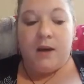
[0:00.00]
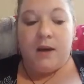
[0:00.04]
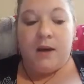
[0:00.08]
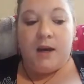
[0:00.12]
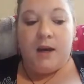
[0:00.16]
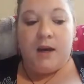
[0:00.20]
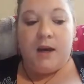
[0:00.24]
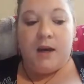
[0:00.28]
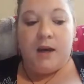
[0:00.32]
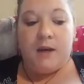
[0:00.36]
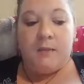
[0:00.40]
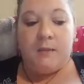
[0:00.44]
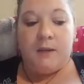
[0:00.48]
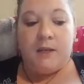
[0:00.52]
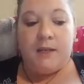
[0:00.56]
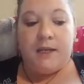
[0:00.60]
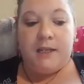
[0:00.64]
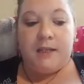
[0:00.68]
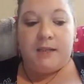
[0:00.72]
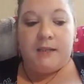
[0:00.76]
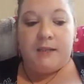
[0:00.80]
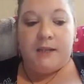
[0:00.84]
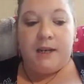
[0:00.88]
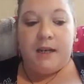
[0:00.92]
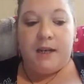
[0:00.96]
It
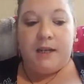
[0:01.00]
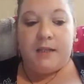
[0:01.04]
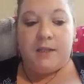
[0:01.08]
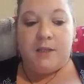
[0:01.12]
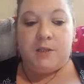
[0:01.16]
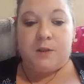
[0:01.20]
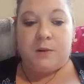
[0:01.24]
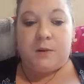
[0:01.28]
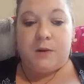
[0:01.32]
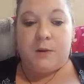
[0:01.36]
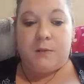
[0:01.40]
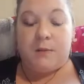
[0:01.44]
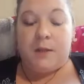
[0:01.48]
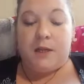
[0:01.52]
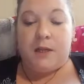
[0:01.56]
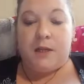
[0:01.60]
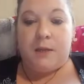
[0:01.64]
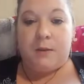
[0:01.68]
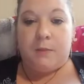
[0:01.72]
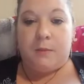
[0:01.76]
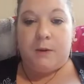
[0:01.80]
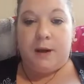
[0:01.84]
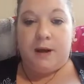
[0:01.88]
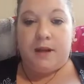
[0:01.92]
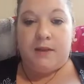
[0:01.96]
does kind of streamline the
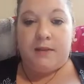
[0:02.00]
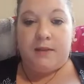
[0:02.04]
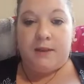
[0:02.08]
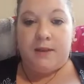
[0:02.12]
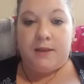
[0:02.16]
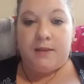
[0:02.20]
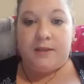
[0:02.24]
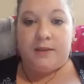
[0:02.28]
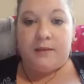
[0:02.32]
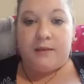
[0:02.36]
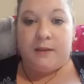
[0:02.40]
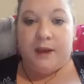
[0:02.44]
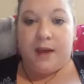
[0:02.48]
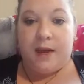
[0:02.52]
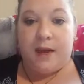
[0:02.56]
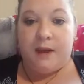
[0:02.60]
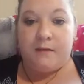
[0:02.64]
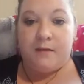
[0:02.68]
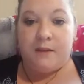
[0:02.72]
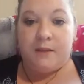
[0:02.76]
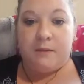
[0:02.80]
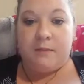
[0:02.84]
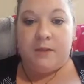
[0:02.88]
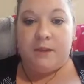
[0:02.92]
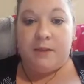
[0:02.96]
process if I have
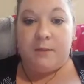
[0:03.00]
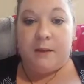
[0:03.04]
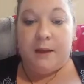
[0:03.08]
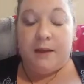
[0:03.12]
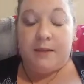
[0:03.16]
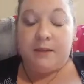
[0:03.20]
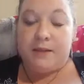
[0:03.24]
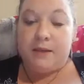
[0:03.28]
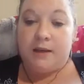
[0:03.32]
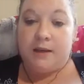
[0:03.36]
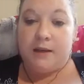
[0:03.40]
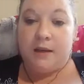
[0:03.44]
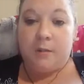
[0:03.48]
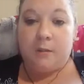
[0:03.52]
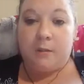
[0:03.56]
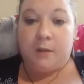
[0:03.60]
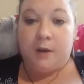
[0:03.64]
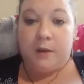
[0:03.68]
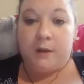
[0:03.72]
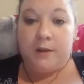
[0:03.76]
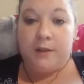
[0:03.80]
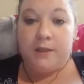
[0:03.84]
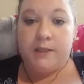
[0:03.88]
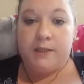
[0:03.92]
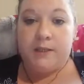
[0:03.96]
some of the basic
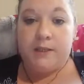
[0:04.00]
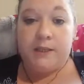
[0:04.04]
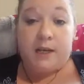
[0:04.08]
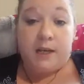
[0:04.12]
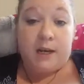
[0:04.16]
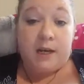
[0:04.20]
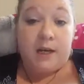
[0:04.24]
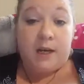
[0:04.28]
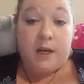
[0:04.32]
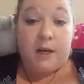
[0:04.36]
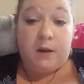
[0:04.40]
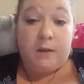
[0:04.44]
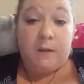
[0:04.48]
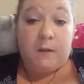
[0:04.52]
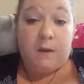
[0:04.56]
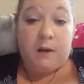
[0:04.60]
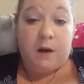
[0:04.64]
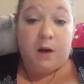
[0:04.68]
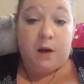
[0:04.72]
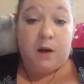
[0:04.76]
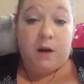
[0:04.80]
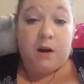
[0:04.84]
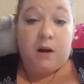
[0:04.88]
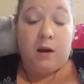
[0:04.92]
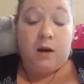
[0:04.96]
components that I know
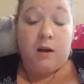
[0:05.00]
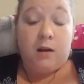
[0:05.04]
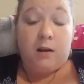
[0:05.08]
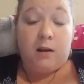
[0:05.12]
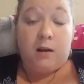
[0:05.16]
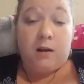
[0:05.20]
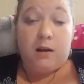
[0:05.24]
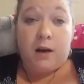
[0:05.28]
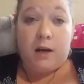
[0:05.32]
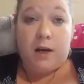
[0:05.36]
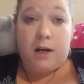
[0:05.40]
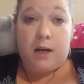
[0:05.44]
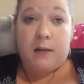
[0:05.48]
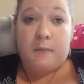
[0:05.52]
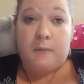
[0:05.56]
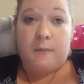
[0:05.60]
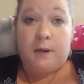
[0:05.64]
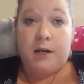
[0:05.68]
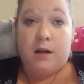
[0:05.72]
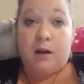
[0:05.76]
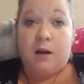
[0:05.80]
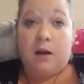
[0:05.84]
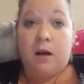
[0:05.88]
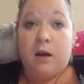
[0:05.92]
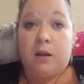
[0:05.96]
are going to be
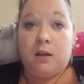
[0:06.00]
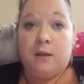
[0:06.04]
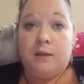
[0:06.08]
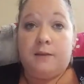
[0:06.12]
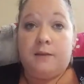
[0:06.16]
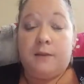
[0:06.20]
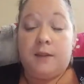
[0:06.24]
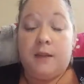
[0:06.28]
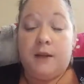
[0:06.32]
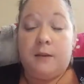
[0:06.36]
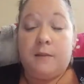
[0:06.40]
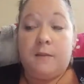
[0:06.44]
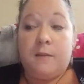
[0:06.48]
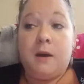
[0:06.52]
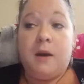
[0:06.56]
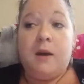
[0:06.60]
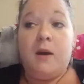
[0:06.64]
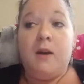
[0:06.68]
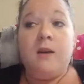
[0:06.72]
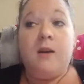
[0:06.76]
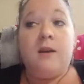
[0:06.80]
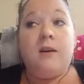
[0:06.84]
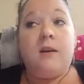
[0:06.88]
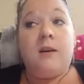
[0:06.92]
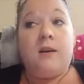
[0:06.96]
in all of them
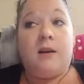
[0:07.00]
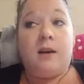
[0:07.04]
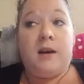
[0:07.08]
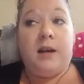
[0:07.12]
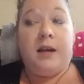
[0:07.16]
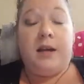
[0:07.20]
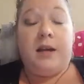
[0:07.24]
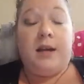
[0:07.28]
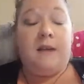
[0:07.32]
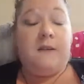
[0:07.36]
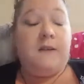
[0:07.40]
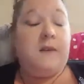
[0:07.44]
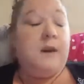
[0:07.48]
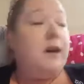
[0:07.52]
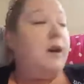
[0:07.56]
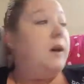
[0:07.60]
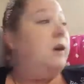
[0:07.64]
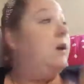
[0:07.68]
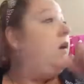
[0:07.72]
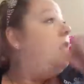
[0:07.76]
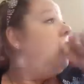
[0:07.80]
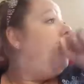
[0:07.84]
already in there.